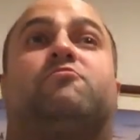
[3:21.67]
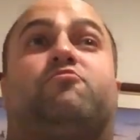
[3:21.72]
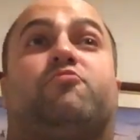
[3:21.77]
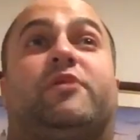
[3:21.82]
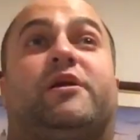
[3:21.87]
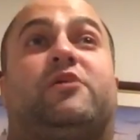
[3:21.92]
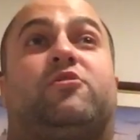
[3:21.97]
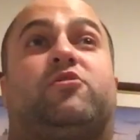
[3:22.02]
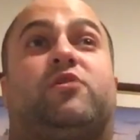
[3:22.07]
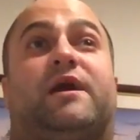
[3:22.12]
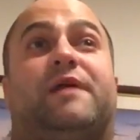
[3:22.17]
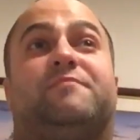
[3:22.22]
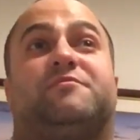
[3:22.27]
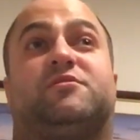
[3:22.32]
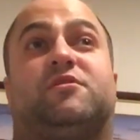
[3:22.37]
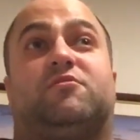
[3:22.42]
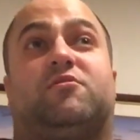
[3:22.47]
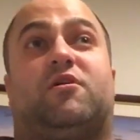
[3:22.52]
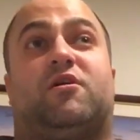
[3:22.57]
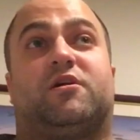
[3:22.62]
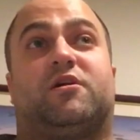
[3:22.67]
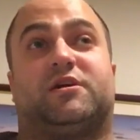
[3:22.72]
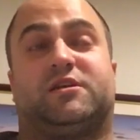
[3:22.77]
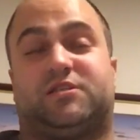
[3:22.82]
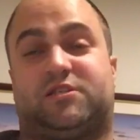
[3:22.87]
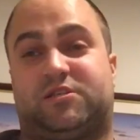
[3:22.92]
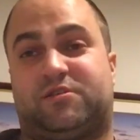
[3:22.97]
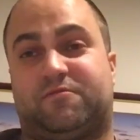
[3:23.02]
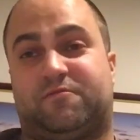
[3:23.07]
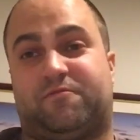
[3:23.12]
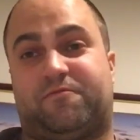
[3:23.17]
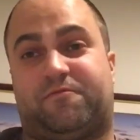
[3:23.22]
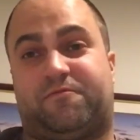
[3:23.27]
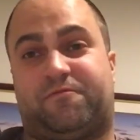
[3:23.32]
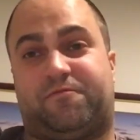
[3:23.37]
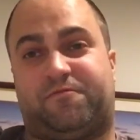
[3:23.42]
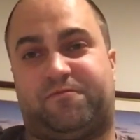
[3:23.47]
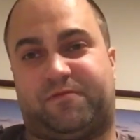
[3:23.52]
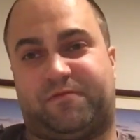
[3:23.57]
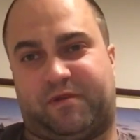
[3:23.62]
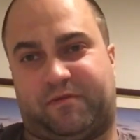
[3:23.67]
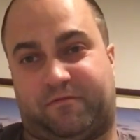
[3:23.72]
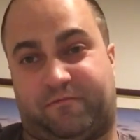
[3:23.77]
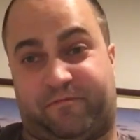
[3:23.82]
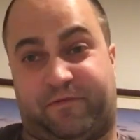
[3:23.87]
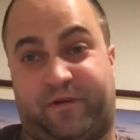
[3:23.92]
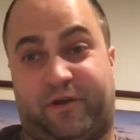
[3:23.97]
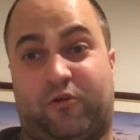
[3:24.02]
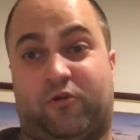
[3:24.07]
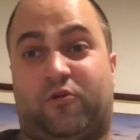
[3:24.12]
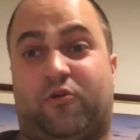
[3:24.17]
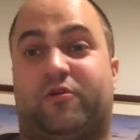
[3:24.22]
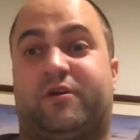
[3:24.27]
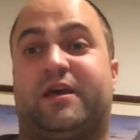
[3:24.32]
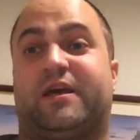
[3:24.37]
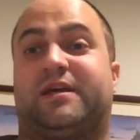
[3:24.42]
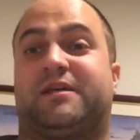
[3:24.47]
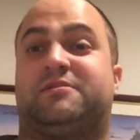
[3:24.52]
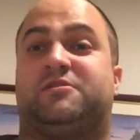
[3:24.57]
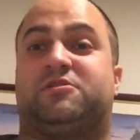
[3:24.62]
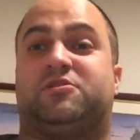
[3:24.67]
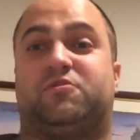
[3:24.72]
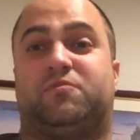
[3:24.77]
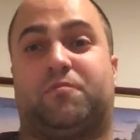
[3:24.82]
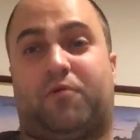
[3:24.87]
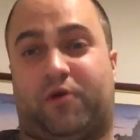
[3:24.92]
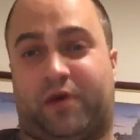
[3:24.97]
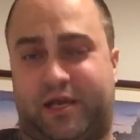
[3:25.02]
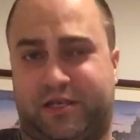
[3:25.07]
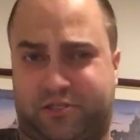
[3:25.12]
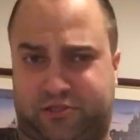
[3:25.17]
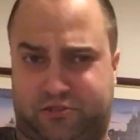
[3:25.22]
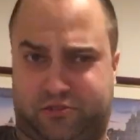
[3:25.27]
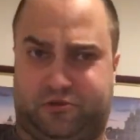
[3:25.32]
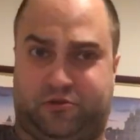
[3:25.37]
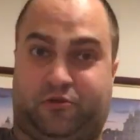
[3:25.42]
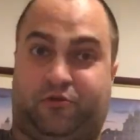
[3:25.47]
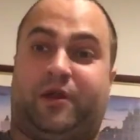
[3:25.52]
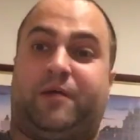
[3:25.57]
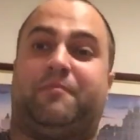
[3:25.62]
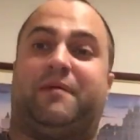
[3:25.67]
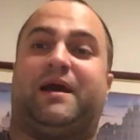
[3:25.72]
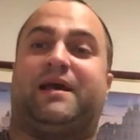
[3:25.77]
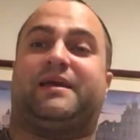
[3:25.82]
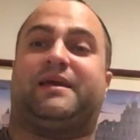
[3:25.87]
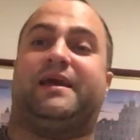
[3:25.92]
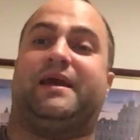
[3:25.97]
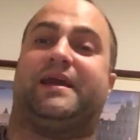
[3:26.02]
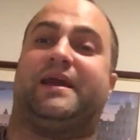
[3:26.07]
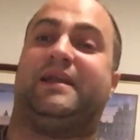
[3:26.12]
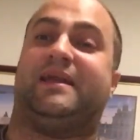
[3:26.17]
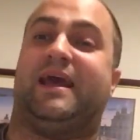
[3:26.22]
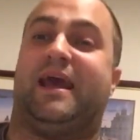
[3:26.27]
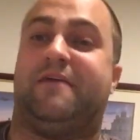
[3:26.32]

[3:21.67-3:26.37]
reclaims the longest field goal kick in Super Bowl history by kicking